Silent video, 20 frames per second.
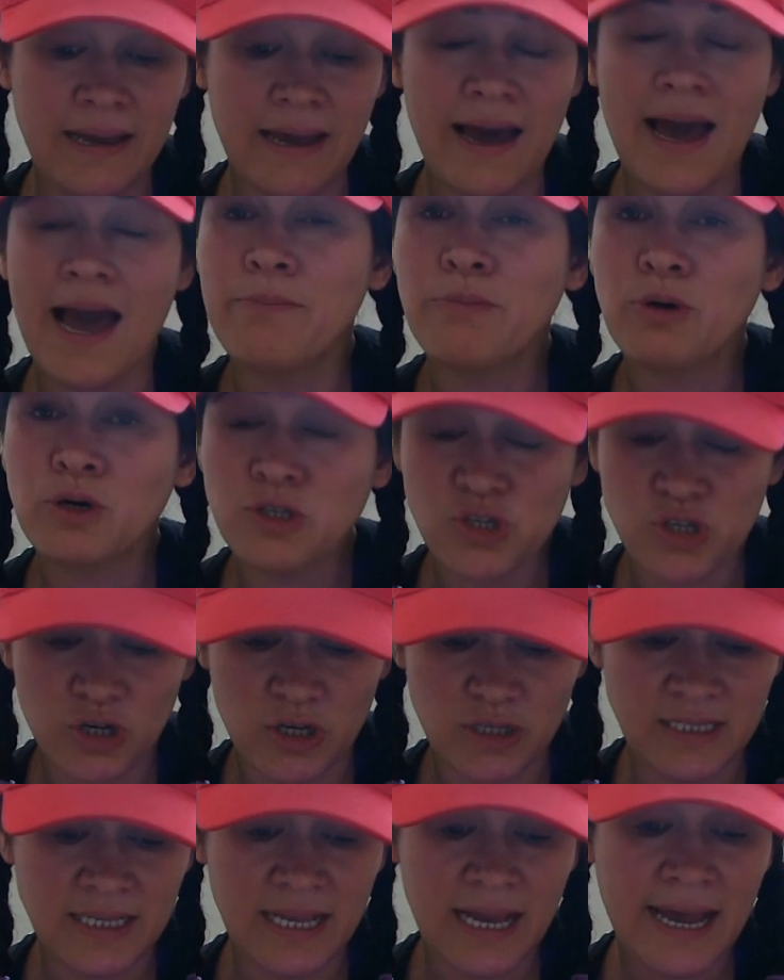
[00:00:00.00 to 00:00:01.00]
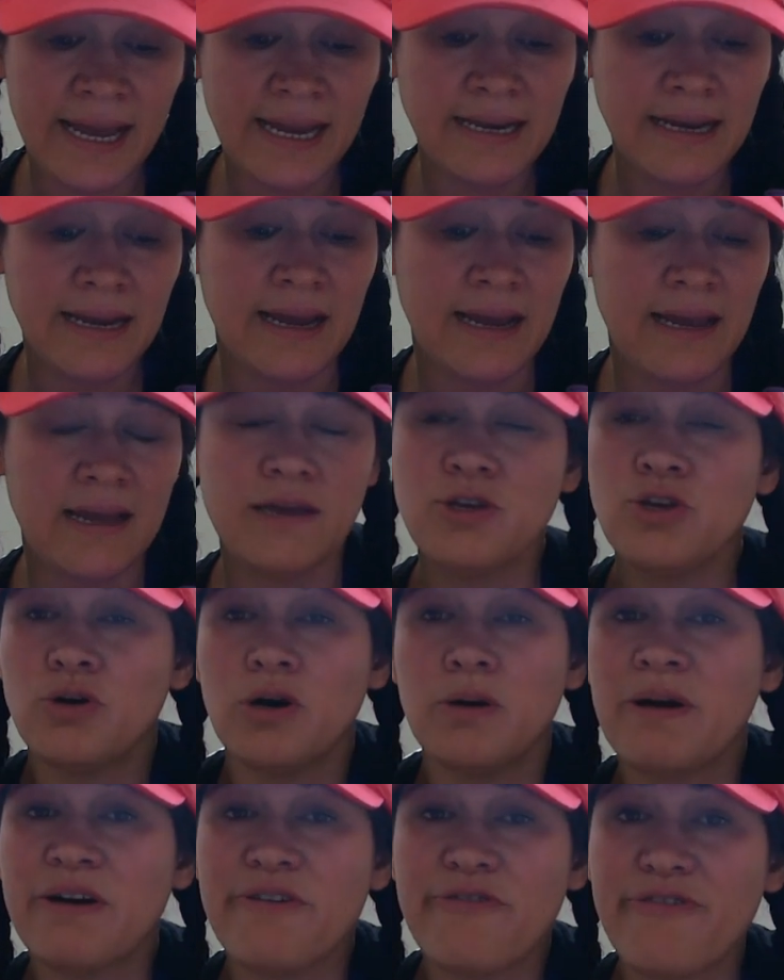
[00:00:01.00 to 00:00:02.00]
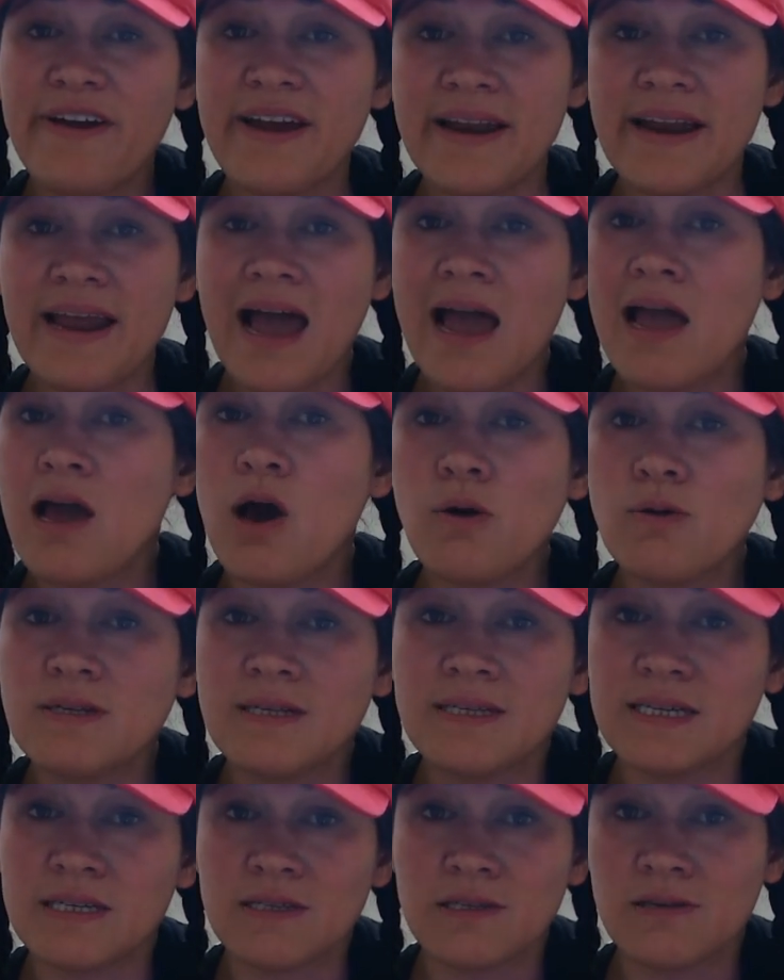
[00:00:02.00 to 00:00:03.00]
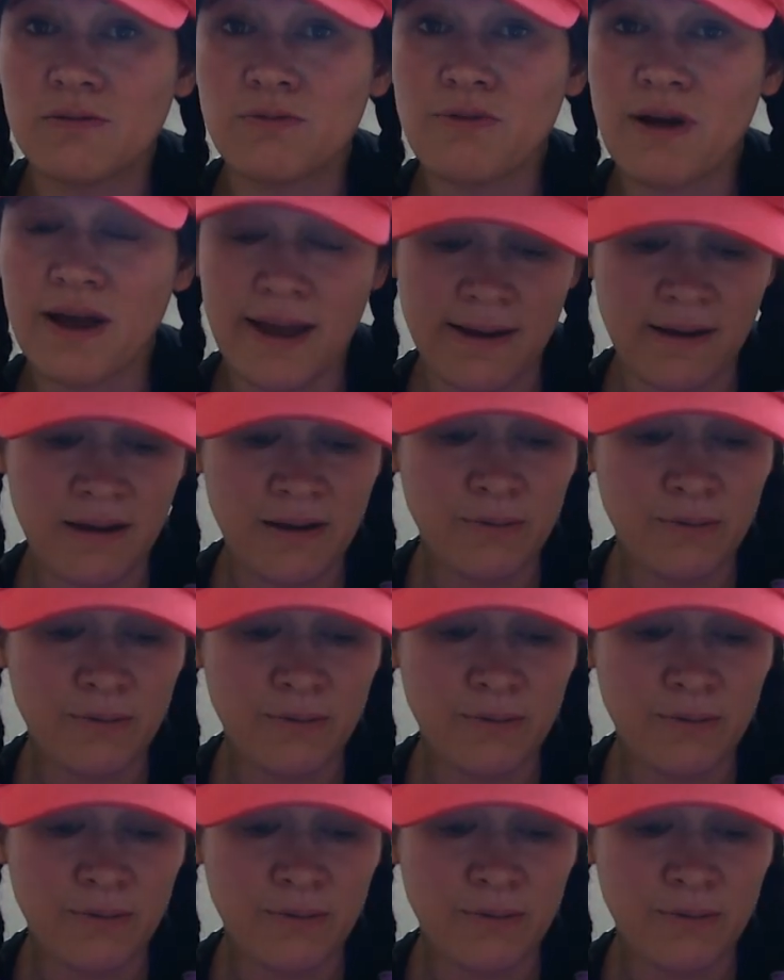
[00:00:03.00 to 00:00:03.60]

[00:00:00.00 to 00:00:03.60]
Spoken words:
I'm on your side. You are my friend. I always stick to Ryan,